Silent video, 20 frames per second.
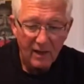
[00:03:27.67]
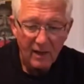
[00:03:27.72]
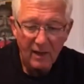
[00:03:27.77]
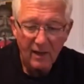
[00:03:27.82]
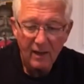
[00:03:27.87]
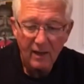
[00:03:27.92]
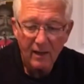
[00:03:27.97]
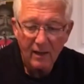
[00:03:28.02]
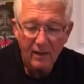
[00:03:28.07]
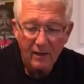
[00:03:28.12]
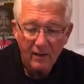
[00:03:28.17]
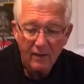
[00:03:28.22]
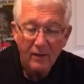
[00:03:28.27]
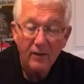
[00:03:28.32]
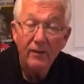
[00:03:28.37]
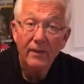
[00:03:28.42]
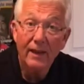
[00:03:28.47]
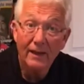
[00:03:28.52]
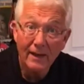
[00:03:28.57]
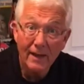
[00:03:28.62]

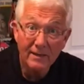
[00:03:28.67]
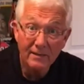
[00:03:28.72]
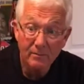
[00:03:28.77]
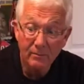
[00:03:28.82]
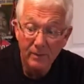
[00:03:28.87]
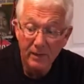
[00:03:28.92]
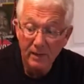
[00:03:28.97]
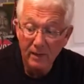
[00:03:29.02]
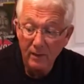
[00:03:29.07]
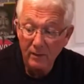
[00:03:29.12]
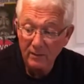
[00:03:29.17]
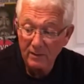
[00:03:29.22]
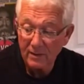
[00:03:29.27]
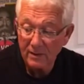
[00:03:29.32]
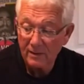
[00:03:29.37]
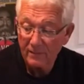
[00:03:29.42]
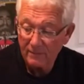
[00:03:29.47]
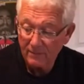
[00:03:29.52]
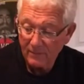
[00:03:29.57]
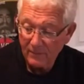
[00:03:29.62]
that hasn't been coated.
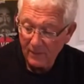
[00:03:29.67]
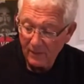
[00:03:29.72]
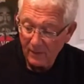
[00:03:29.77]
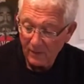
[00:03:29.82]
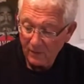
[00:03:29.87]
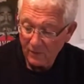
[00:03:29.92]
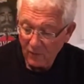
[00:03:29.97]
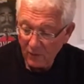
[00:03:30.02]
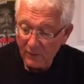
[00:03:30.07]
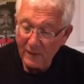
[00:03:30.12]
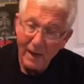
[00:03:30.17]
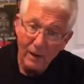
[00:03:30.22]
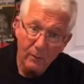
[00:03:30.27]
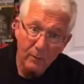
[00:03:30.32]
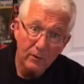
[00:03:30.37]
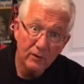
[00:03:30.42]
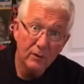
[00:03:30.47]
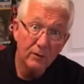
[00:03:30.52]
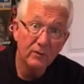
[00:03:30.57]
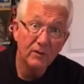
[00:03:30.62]
So now
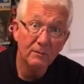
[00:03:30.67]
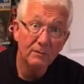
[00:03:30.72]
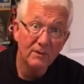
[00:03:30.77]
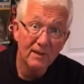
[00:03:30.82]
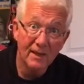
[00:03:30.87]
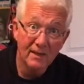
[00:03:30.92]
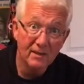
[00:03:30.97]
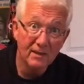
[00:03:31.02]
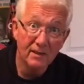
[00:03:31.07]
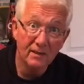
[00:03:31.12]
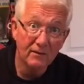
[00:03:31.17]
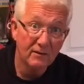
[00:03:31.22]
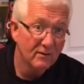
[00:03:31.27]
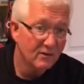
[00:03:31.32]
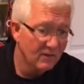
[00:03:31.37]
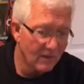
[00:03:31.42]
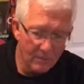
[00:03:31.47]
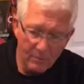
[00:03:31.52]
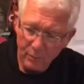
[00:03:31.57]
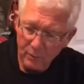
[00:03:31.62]
we'll do some testing,
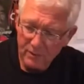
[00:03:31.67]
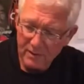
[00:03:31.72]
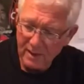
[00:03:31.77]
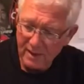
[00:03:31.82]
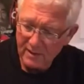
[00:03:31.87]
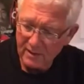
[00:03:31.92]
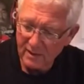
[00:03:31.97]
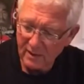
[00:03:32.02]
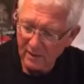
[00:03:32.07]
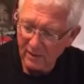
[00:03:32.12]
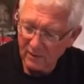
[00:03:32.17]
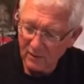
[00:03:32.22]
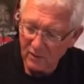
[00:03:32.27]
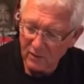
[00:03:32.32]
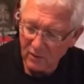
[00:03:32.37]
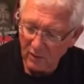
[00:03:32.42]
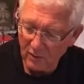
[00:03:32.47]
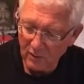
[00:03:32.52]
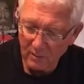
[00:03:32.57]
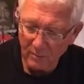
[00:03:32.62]
simple testing to
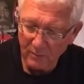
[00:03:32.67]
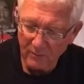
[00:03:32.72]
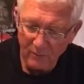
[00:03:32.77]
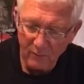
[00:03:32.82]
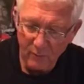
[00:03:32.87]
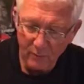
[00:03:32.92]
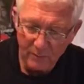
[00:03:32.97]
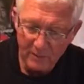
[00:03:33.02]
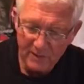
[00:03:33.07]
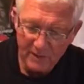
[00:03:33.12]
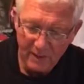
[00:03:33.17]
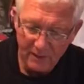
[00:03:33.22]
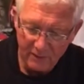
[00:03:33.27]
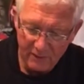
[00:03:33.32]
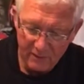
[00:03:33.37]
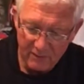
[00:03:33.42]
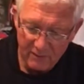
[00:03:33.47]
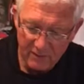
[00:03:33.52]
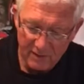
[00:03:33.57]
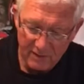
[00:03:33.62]
show the performance
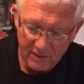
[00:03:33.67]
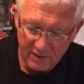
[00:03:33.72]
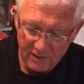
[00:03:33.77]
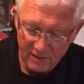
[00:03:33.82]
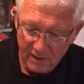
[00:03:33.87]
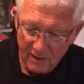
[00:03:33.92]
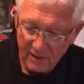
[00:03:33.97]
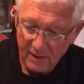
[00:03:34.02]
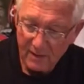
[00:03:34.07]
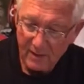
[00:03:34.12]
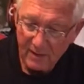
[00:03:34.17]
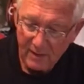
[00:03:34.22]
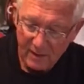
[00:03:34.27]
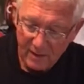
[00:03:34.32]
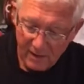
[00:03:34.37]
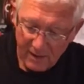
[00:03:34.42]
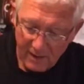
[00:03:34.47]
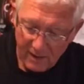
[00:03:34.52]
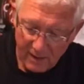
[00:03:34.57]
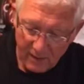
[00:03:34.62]
characteristics.
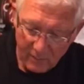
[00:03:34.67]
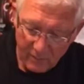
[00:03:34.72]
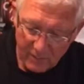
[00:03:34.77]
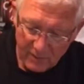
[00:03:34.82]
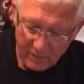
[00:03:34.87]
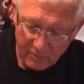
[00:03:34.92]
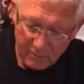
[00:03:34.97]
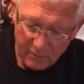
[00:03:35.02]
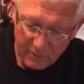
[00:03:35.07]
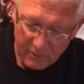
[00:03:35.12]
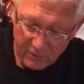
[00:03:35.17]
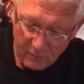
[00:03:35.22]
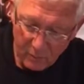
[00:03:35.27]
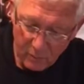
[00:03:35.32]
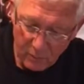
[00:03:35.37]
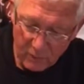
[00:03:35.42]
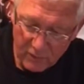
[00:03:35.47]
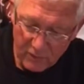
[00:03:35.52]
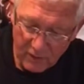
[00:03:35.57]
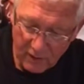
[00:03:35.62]
Here we put some
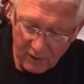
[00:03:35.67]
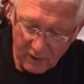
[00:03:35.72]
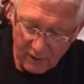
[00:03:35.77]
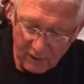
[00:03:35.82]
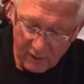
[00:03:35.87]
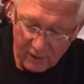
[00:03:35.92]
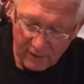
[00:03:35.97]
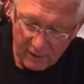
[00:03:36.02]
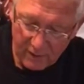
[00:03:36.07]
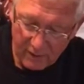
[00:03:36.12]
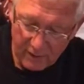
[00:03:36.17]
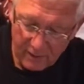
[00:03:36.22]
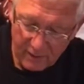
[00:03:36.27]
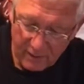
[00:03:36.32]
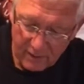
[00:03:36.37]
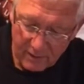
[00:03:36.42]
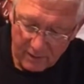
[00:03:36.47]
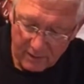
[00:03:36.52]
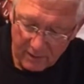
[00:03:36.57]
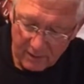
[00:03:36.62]
water on,
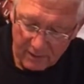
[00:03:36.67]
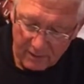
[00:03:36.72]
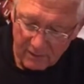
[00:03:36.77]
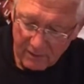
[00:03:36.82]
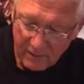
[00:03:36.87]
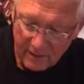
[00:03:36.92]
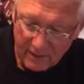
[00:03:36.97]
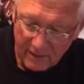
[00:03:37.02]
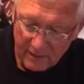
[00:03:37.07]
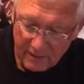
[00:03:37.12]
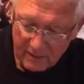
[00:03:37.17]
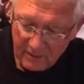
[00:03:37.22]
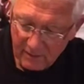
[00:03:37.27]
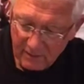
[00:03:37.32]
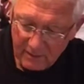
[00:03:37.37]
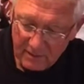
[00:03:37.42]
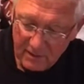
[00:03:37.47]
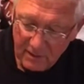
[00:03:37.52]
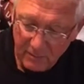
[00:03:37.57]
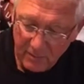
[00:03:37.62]
and it
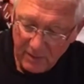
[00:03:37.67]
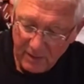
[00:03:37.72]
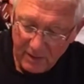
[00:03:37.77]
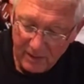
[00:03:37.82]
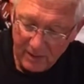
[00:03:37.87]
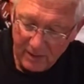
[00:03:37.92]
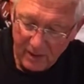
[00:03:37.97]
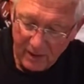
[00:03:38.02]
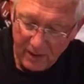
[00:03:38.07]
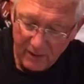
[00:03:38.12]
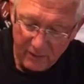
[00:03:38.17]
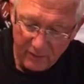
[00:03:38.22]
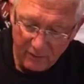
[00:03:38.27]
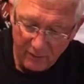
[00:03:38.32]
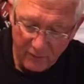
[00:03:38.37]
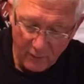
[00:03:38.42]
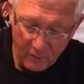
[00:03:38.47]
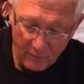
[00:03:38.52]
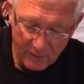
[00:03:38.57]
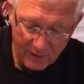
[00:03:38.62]
typically
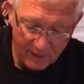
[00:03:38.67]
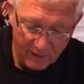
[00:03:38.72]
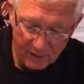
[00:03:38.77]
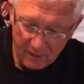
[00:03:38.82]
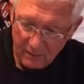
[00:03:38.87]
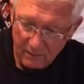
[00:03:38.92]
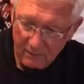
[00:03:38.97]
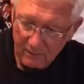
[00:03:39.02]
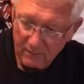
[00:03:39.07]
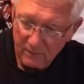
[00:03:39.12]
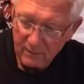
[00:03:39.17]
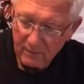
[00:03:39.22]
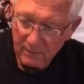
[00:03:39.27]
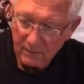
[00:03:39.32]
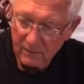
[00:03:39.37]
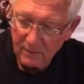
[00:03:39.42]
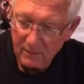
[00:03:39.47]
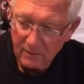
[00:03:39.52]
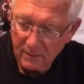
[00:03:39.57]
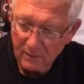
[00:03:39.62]
hydrophobic, it'll
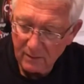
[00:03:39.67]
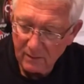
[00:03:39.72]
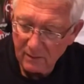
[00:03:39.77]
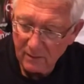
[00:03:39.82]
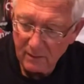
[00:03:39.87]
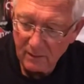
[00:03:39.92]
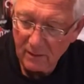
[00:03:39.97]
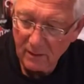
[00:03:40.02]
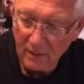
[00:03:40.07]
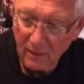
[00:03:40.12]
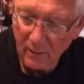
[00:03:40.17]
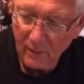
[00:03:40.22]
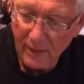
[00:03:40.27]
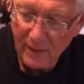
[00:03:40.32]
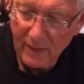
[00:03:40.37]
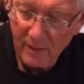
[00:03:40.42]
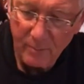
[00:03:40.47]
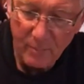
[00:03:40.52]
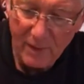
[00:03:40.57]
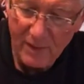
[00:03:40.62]
go
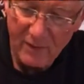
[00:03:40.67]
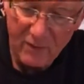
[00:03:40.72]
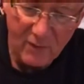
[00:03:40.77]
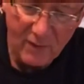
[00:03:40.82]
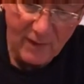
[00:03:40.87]
any place you